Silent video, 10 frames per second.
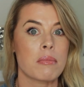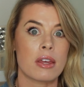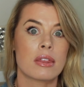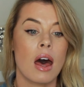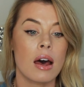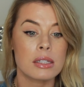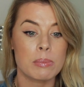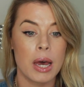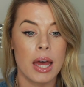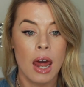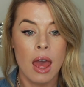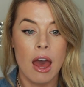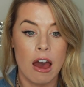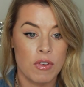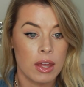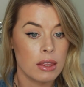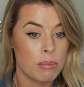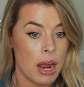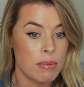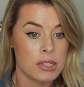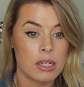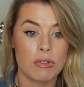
my thoughts, but I feel like the primer's done